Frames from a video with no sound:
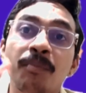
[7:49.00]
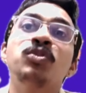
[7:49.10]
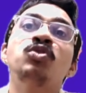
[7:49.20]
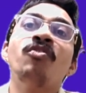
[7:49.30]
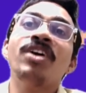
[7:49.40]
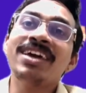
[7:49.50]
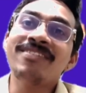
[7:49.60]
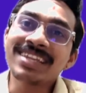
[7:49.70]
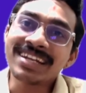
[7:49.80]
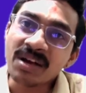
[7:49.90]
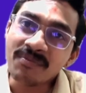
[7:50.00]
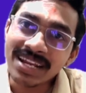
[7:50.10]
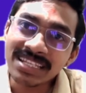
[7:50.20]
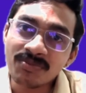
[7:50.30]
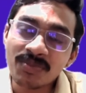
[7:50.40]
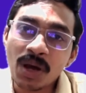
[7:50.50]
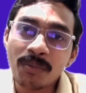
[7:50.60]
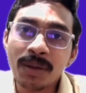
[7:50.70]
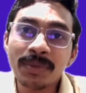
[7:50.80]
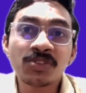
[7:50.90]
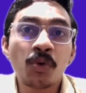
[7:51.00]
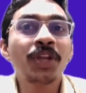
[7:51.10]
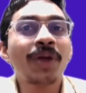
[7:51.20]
So whenever that comparison problem is going